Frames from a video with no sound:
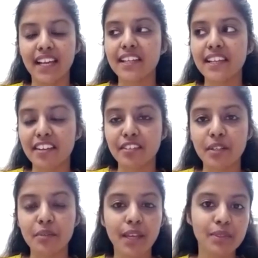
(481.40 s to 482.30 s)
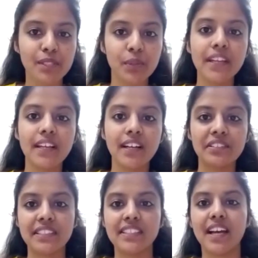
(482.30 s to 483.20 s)
I'll never be able to
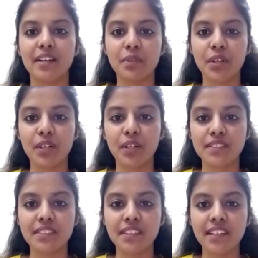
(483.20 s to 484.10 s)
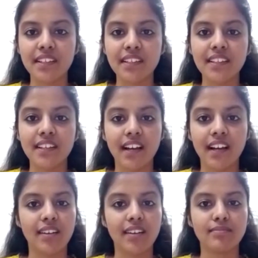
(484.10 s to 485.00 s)
recover that because
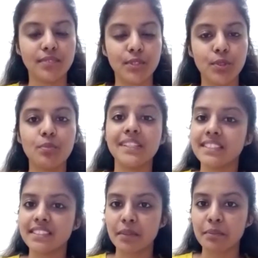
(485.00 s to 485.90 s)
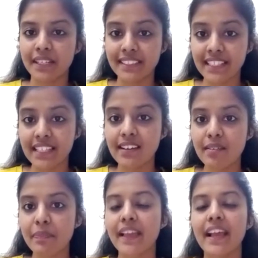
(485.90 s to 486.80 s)
uh, yeah. two months is a big deal.
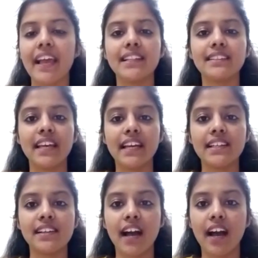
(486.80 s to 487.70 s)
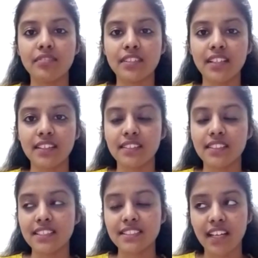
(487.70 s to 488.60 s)
And then after
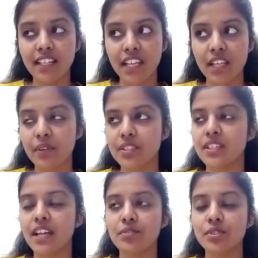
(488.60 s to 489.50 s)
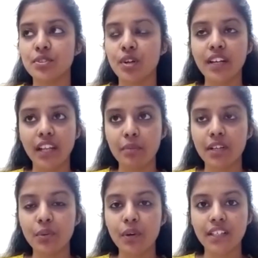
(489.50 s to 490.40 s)
discontinuation, I was not
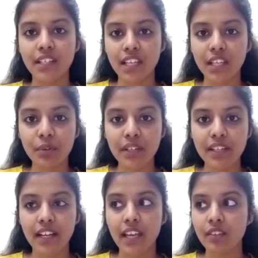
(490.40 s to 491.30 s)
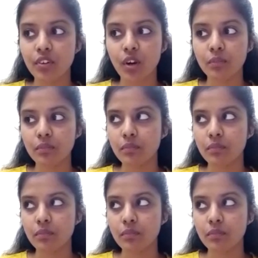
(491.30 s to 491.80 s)
able to continue it again from